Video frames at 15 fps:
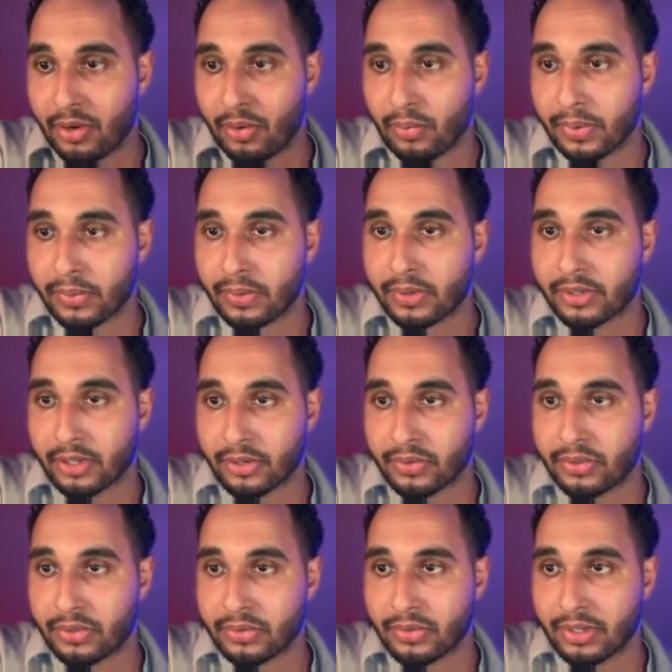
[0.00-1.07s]
we will go
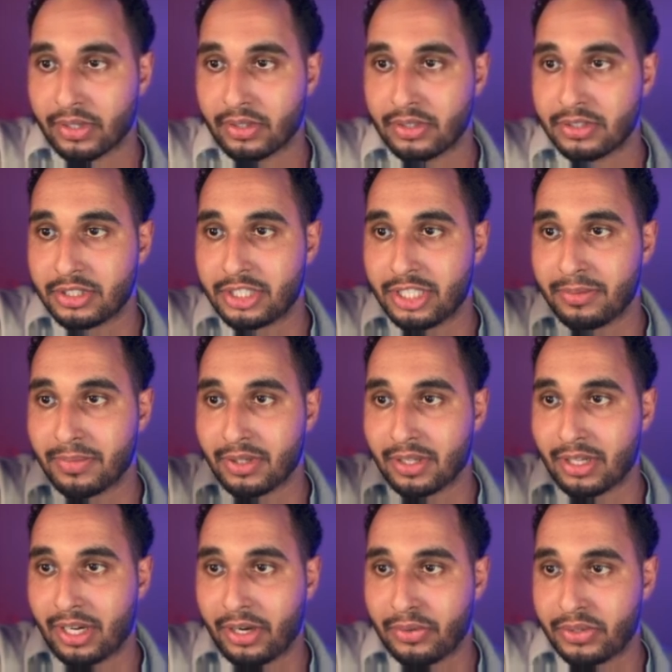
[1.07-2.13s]
to Gmail
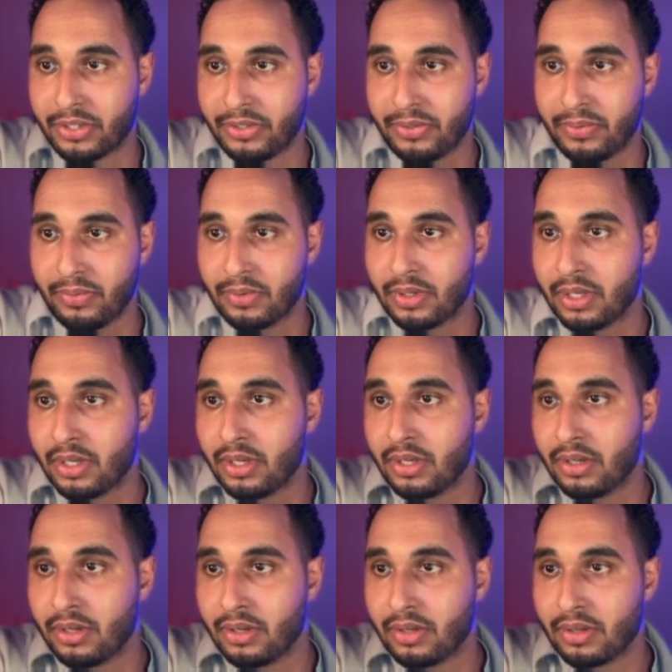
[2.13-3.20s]
Auto.
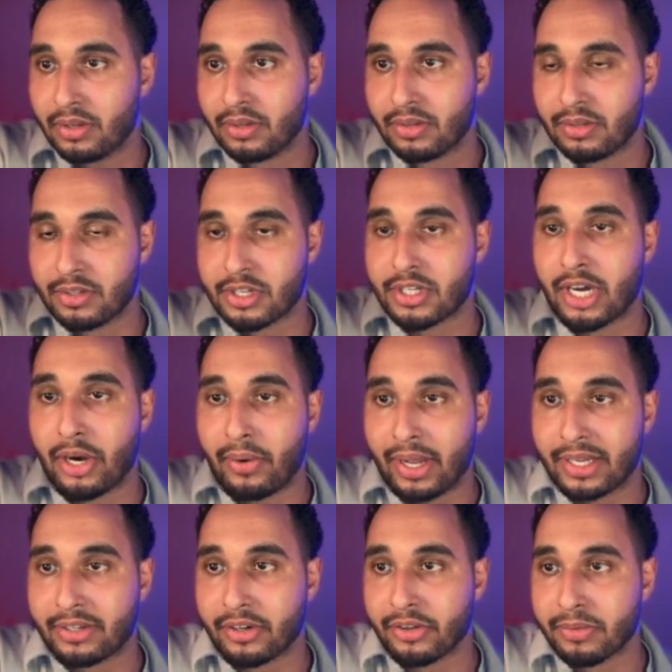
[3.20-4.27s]
That's how I
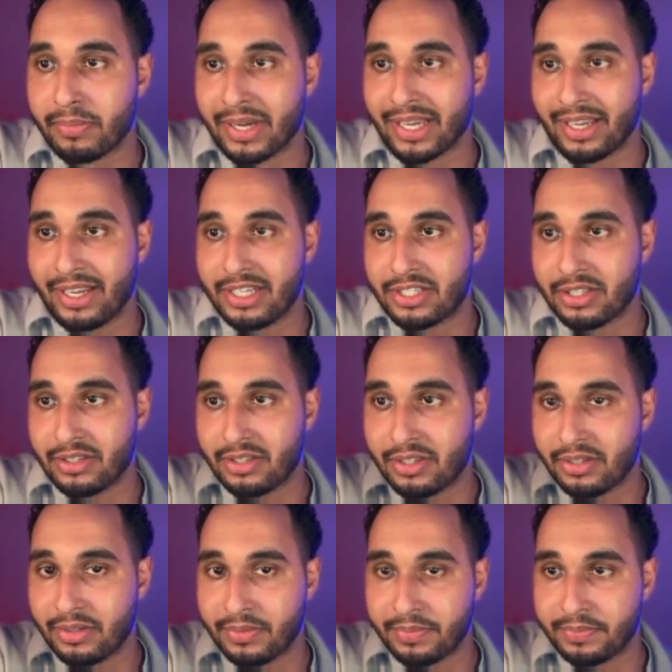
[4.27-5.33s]
called my agent.
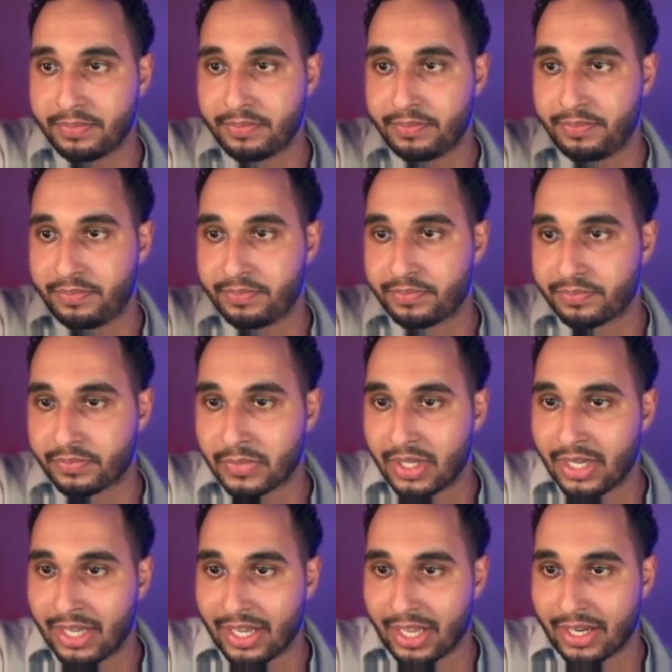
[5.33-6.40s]

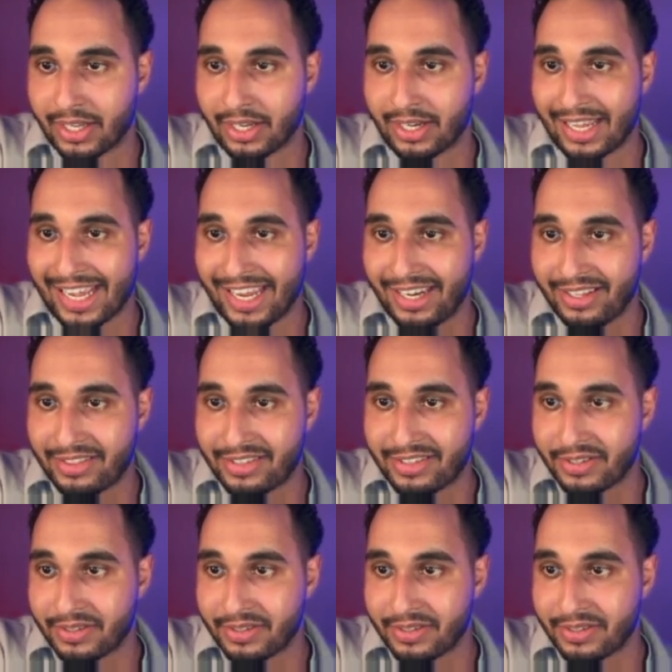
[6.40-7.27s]
And then edit.